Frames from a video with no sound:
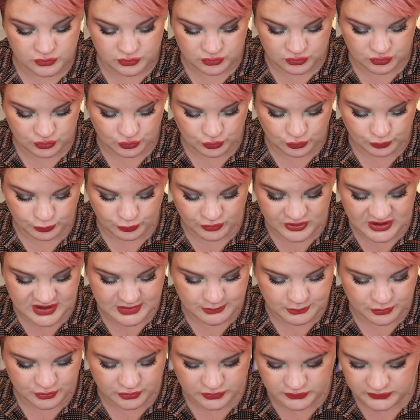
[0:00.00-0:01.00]
2
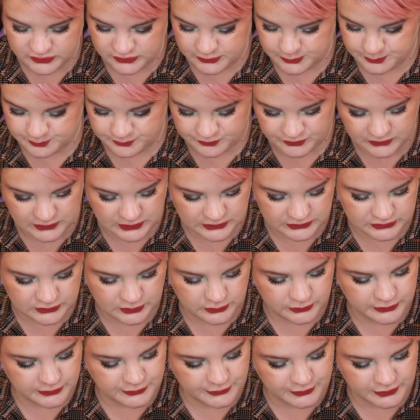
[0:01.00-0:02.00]
primers.
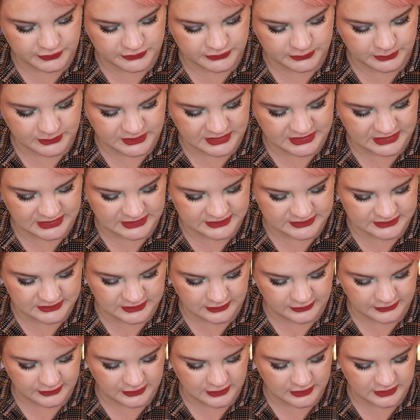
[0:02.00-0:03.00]
So the first one is
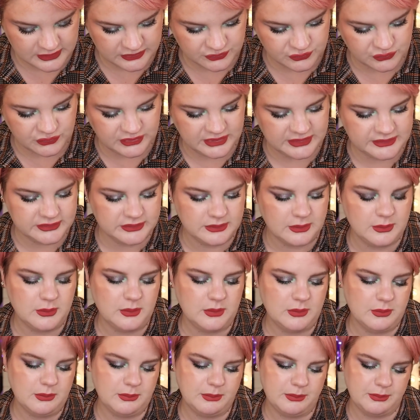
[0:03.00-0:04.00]
the Catrice
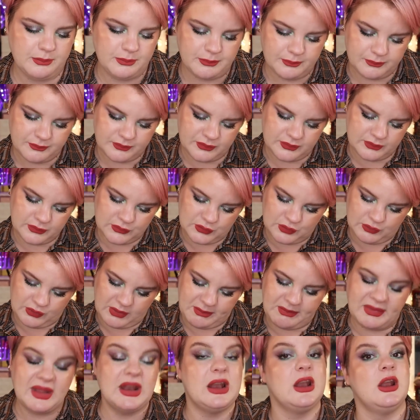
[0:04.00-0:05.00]

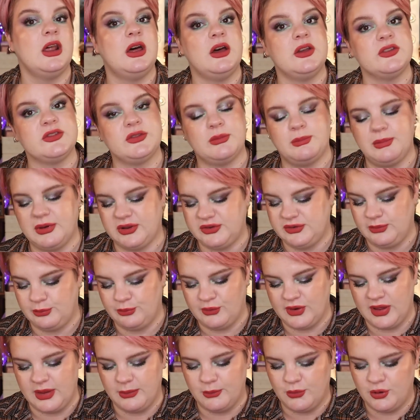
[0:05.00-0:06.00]
Grip and Last Putty
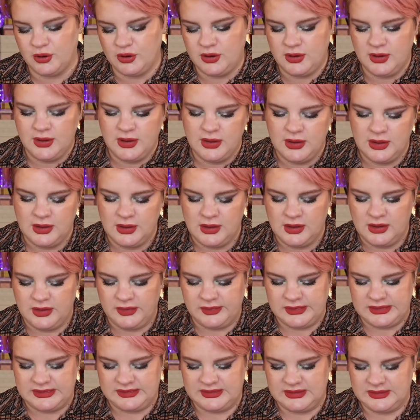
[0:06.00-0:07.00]
Primer.
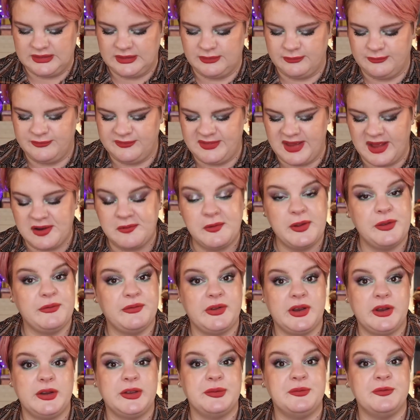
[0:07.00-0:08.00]
This is a very,
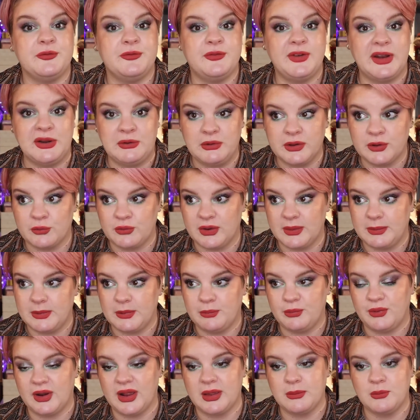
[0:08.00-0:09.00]
very, very grippy
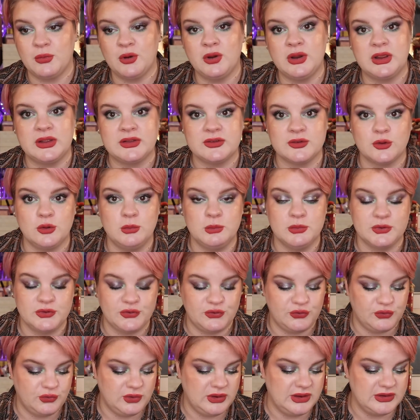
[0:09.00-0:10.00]
primer.
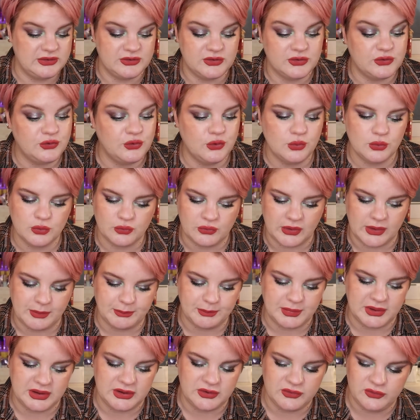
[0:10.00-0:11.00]
It's too
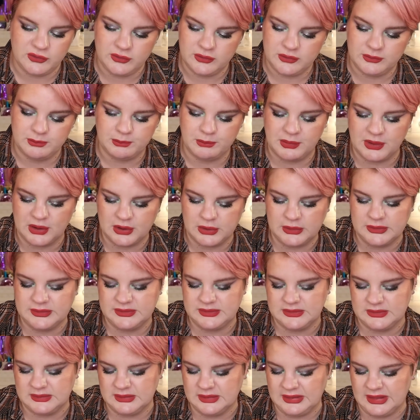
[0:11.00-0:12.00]
grippy,
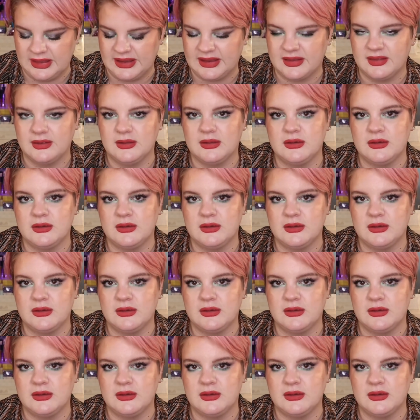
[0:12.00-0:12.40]
because like